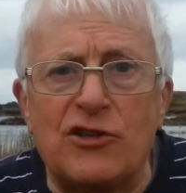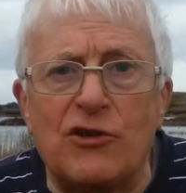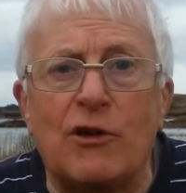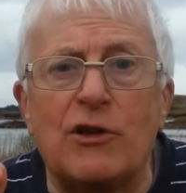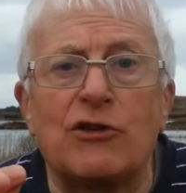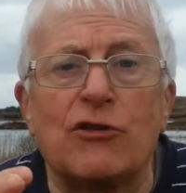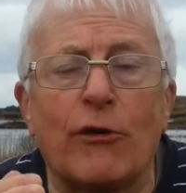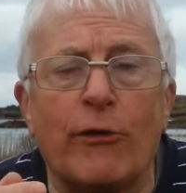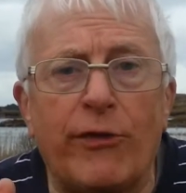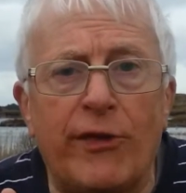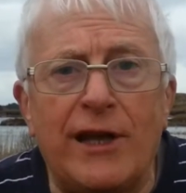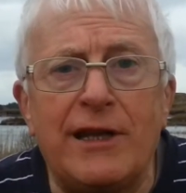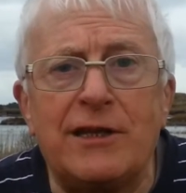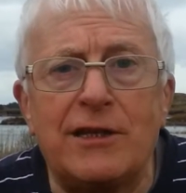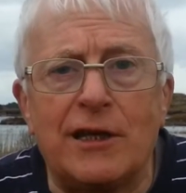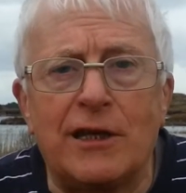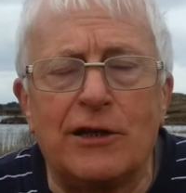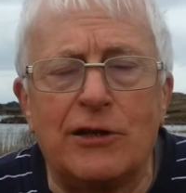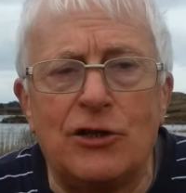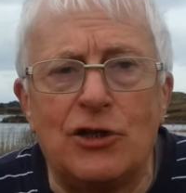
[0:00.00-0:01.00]
so it's
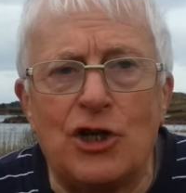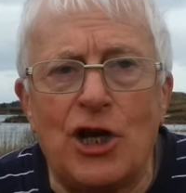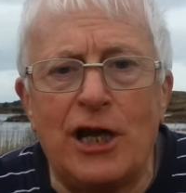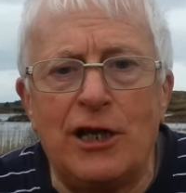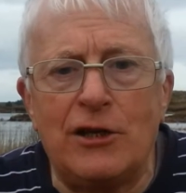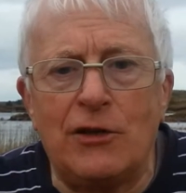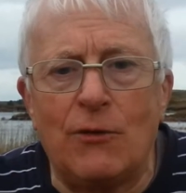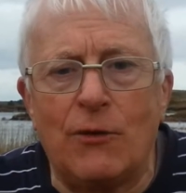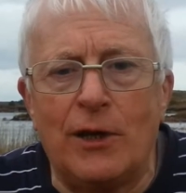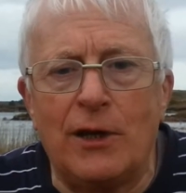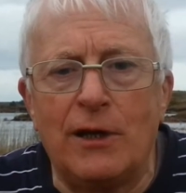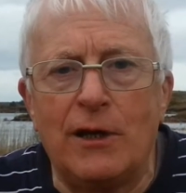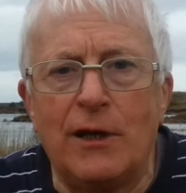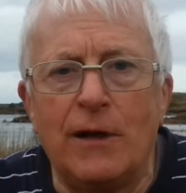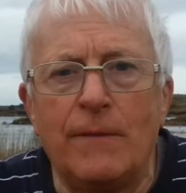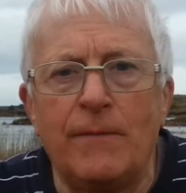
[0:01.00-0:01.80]
authentic and genuine.